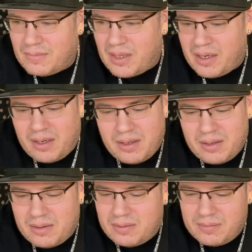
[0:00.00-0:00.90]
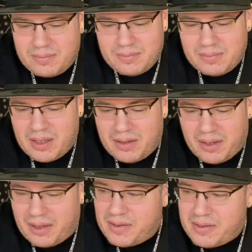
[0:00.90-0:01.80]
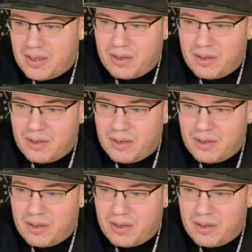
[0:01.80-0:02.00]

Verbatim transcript: And And like I said,